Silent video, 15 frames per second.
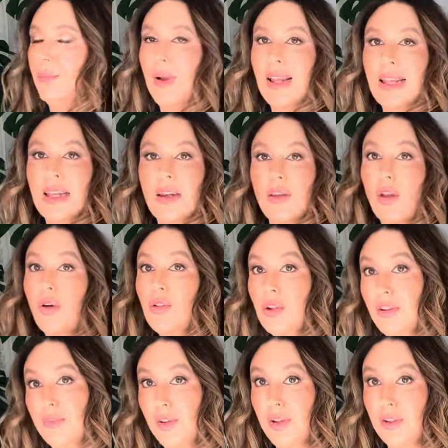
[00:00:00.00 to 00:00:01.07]
but in longer
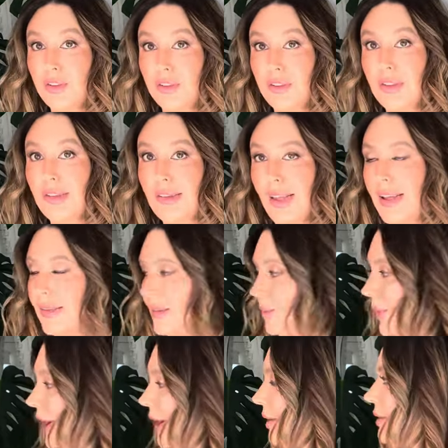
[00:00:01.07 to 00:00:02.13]
versions as
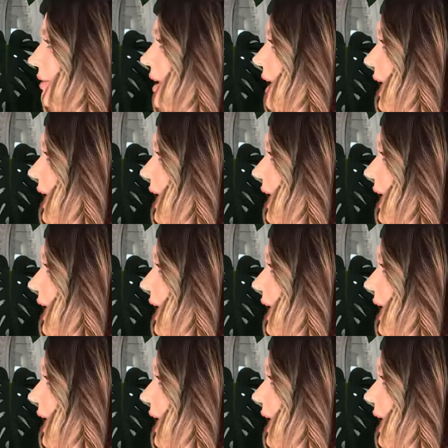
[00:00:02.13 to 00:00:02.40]
well.